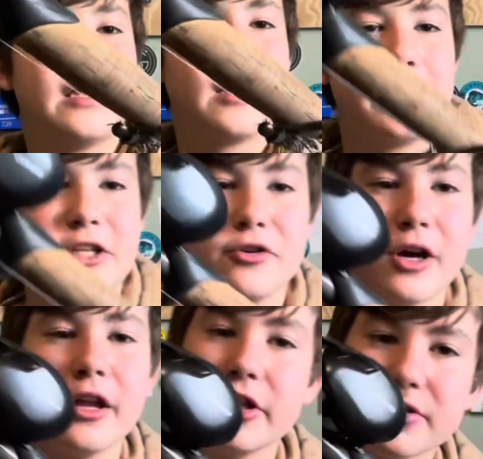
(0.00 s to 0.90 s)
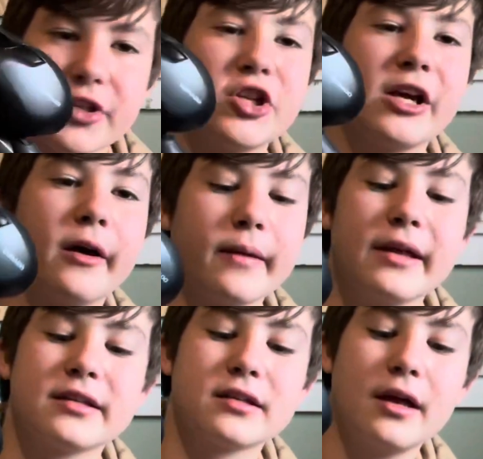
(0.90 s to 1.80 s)
I mean, you could use a jig on
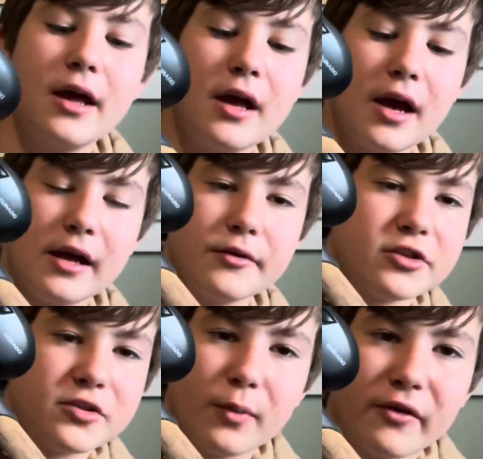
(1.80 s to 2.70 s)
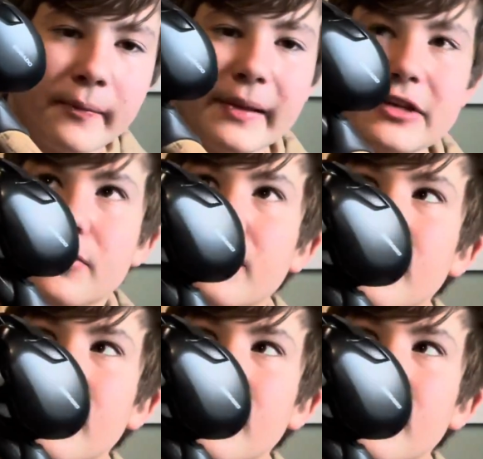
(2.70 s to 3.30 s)
this. It was just more of a placeholder